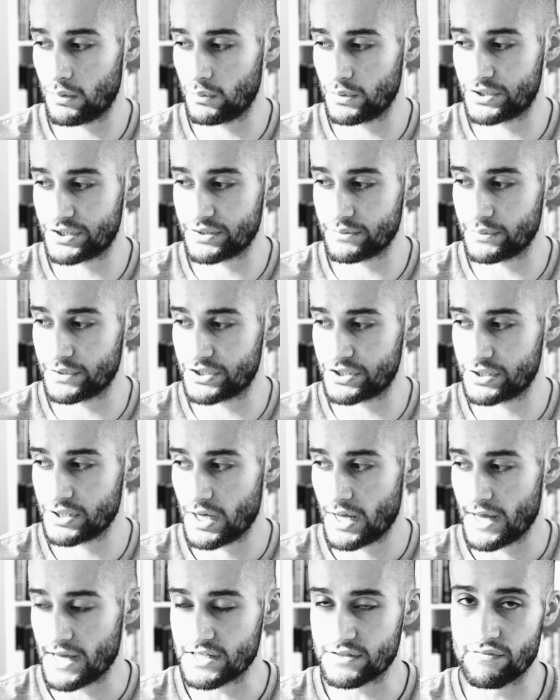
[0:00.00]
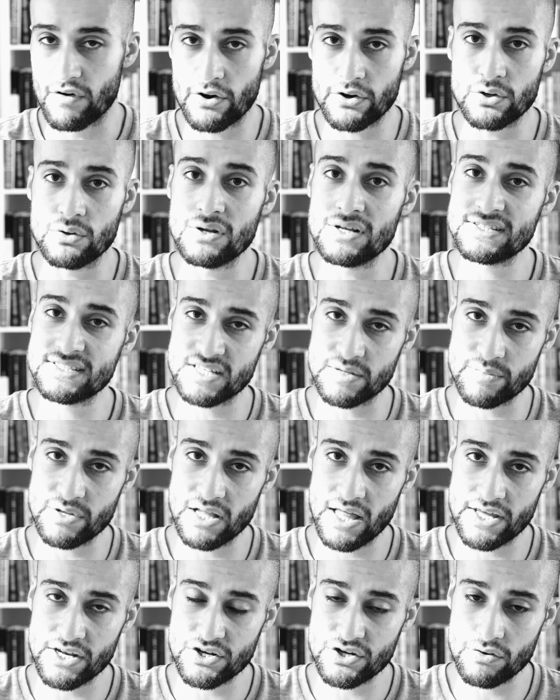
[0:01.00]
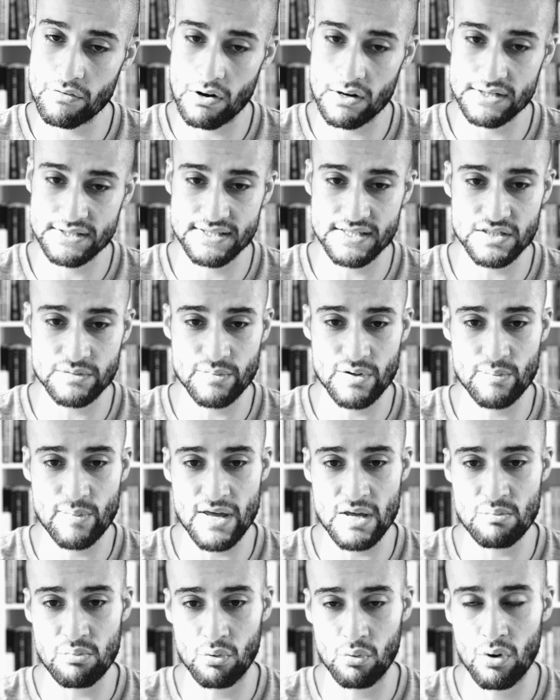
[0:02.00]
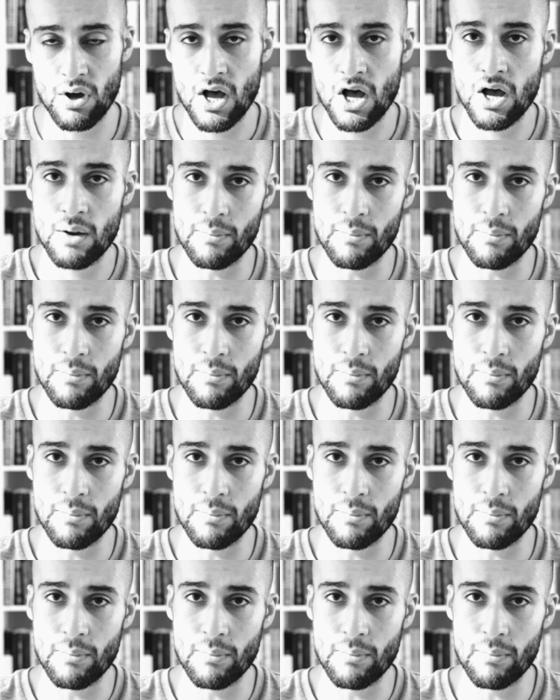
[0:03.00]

which, which is very good at stimulating neuroticism in people,